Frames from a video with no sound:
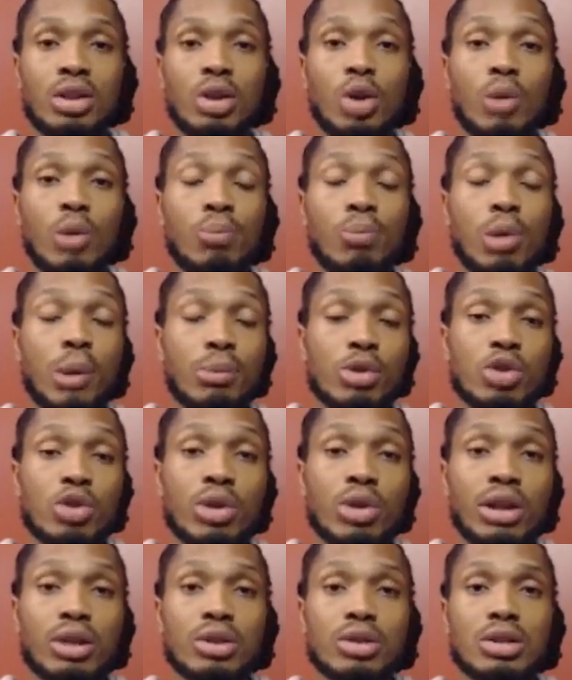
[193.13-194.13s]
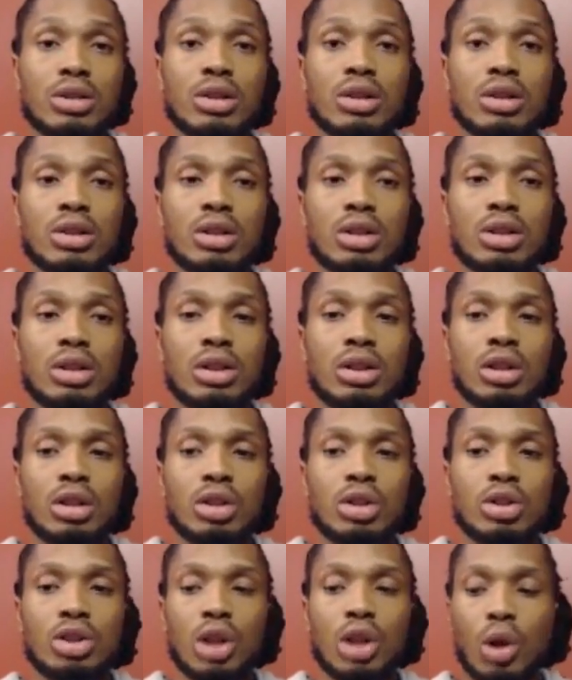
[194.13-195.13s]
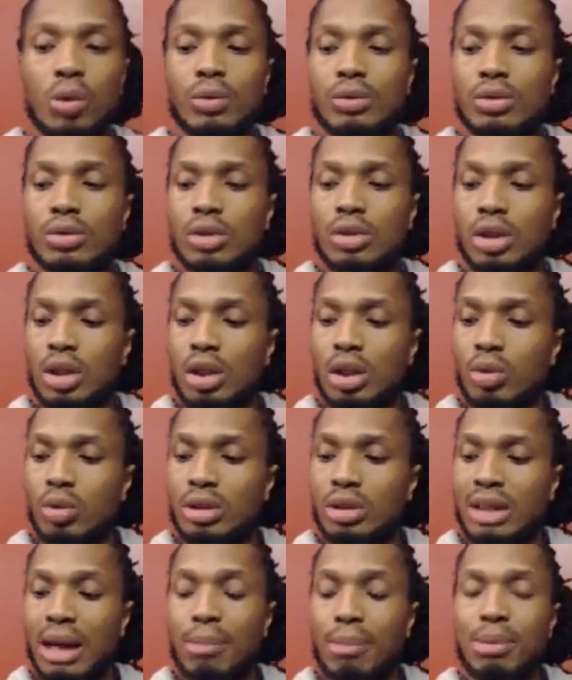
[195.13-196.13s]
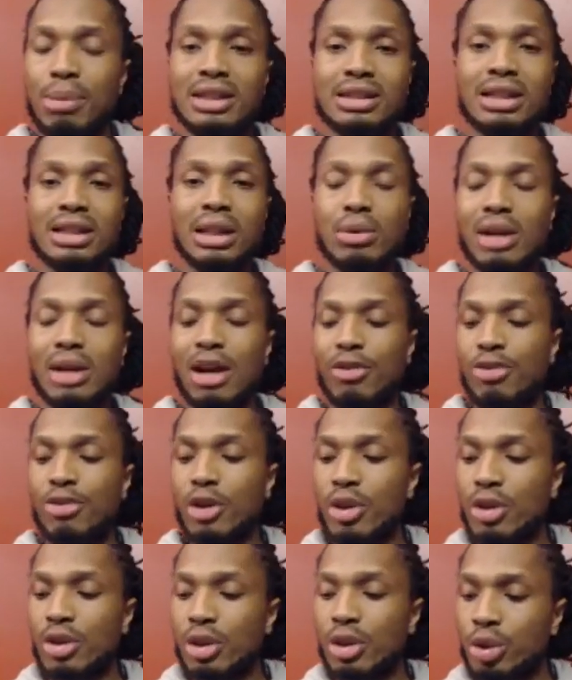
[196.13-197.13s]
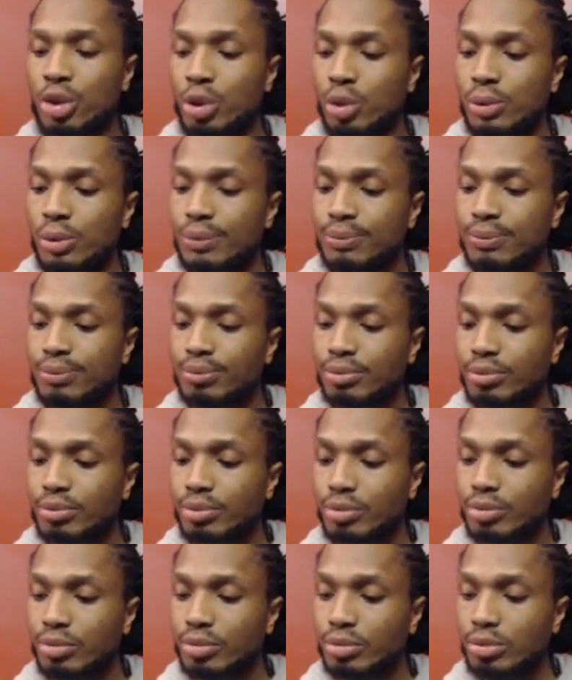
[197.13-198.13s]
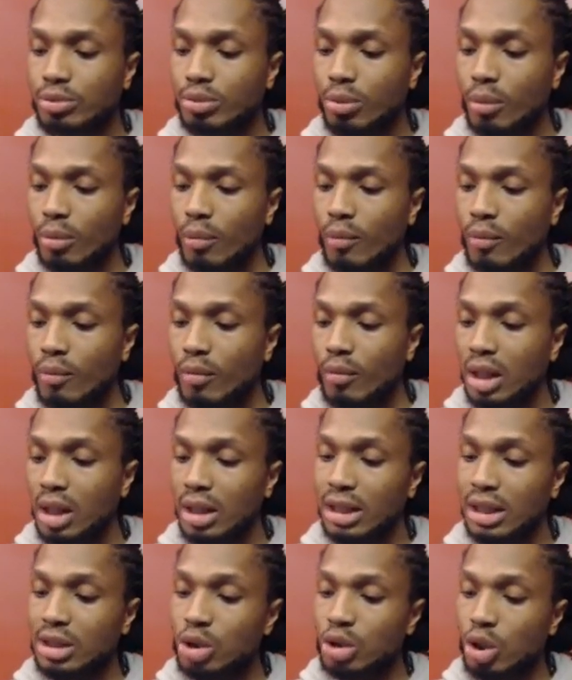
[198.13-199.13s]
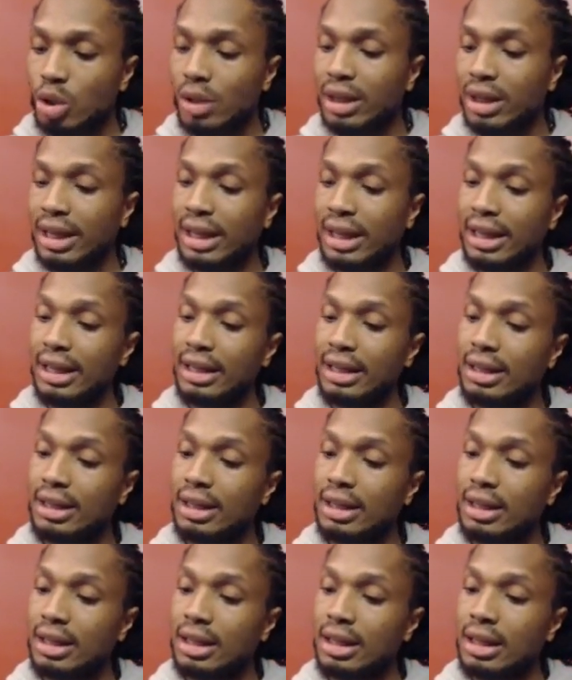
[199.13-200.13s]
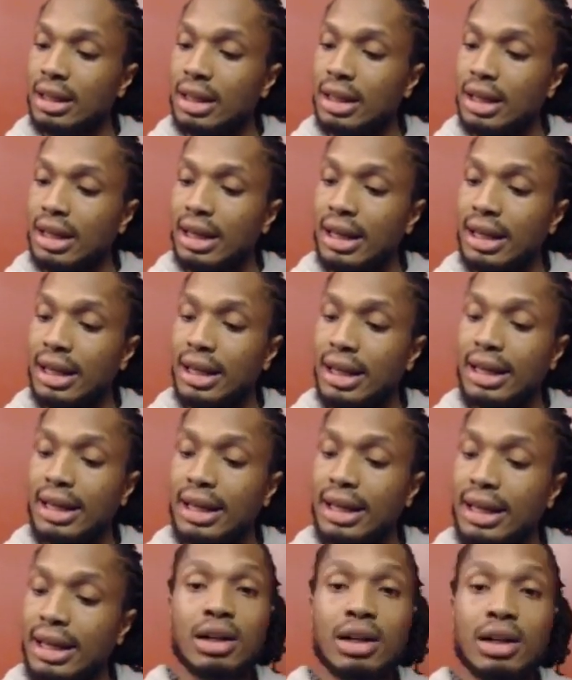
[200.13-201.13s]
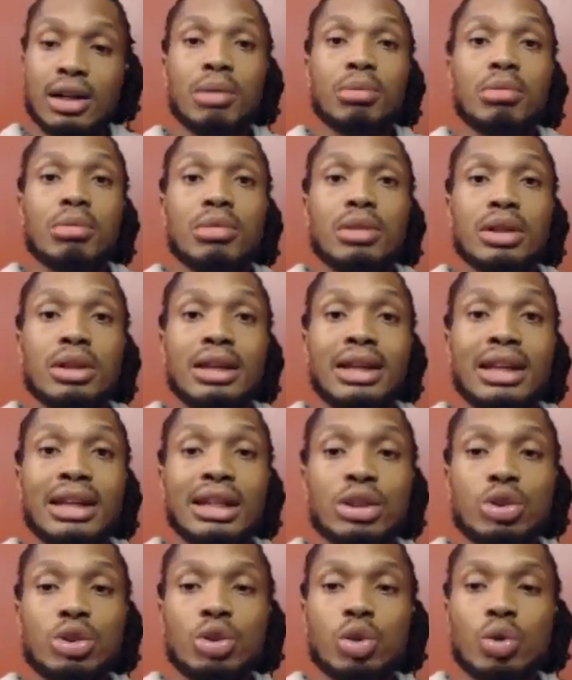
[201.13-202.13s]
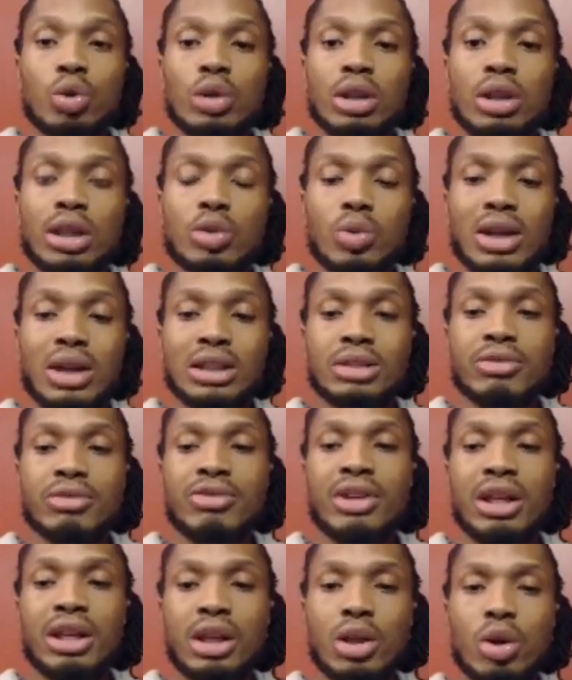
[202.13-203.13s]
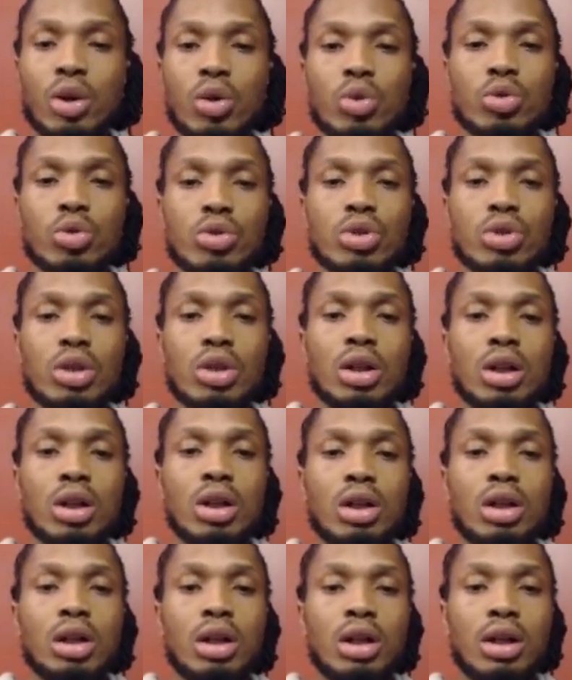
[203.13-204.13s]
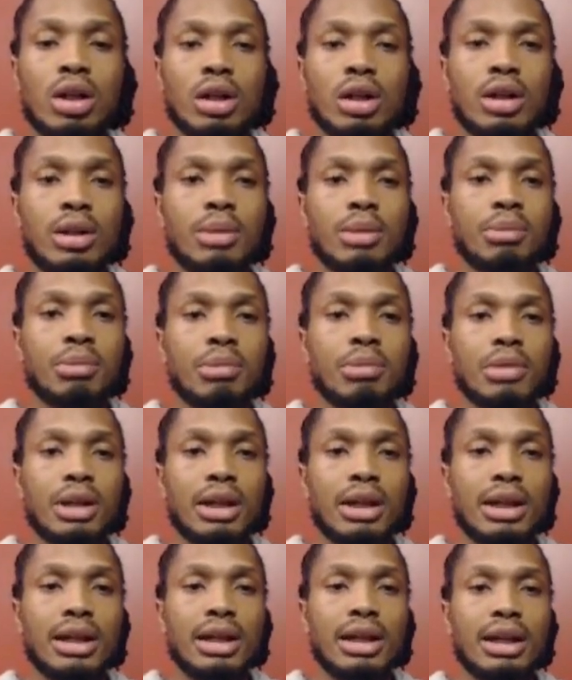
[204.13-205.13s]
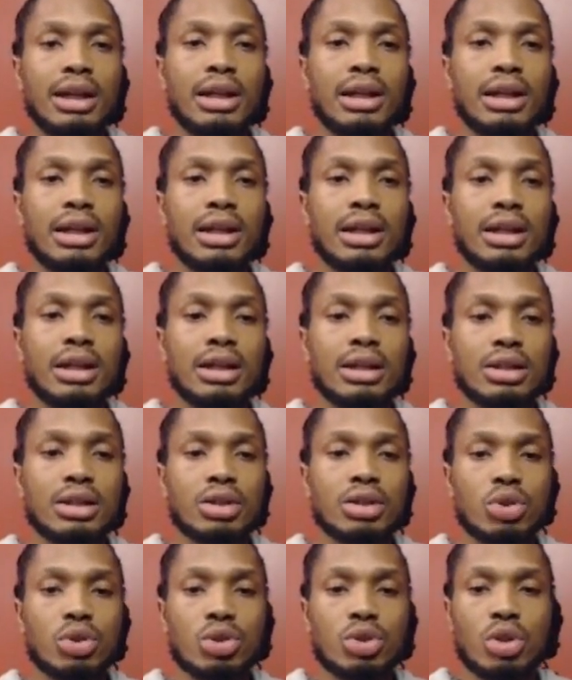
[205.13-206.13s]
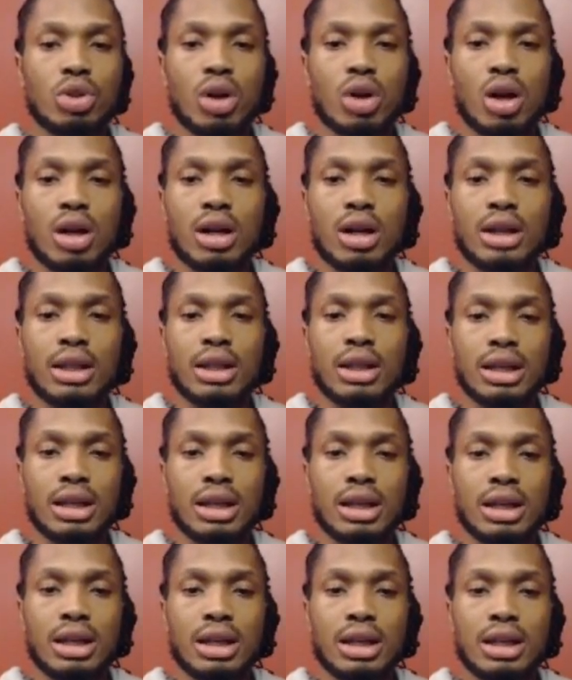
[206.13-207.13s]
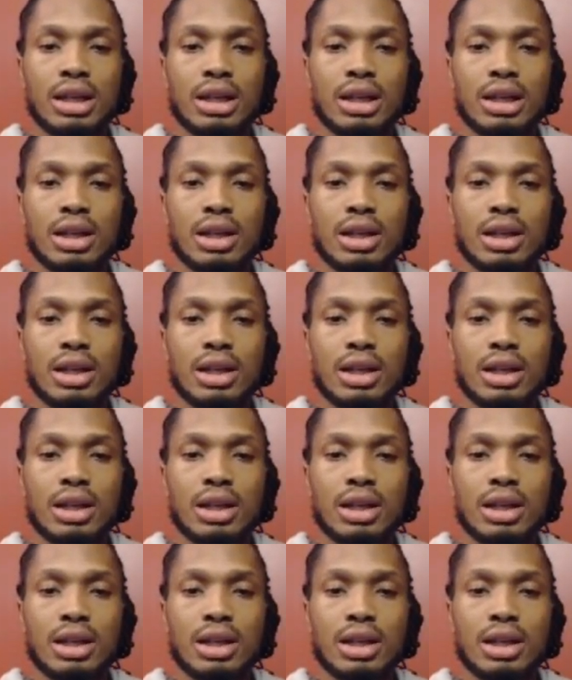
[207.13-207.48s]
the perpetrators. So with that being said, without further ado, let's go ahead and get into it. Let's watch some videos and starting